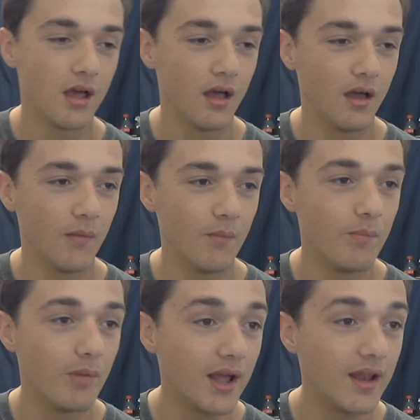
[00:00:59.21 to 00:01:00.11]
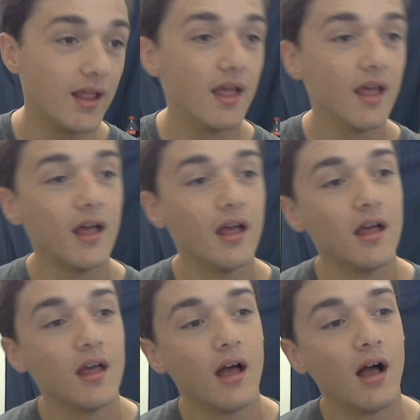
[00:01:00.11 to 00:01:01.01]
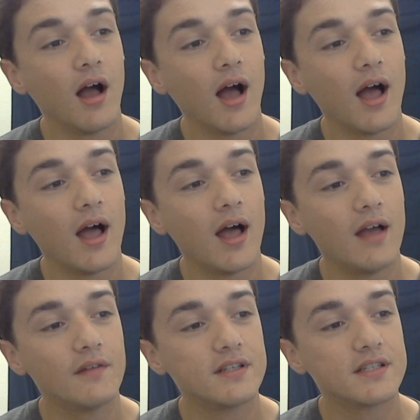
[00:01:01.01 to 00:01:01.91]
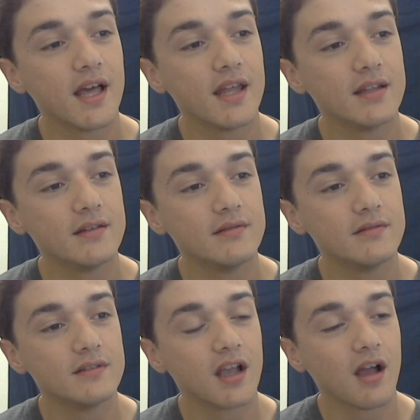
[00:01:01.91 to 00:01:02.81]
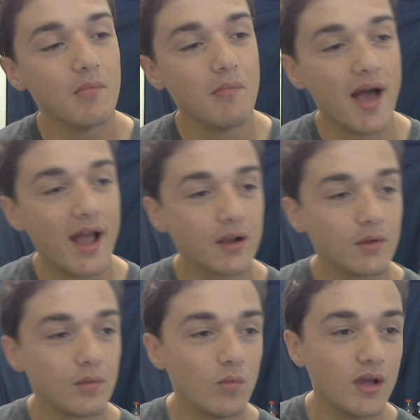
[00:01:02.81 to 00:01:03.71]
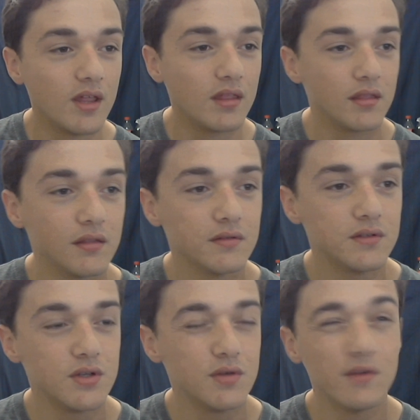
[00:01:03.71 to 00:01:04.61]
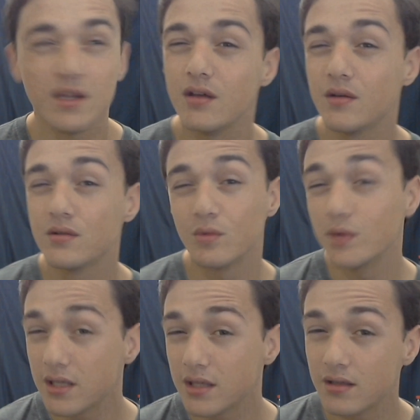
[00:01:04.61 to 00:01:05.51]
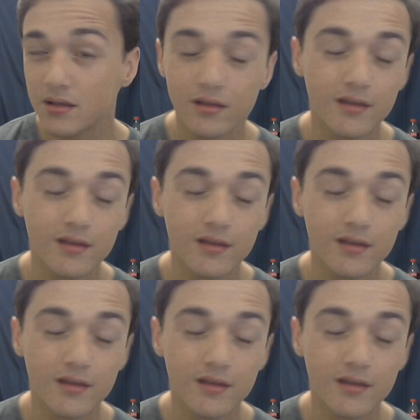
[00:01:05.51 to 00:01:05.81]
Uh, but I've decided to come back with two videos a week.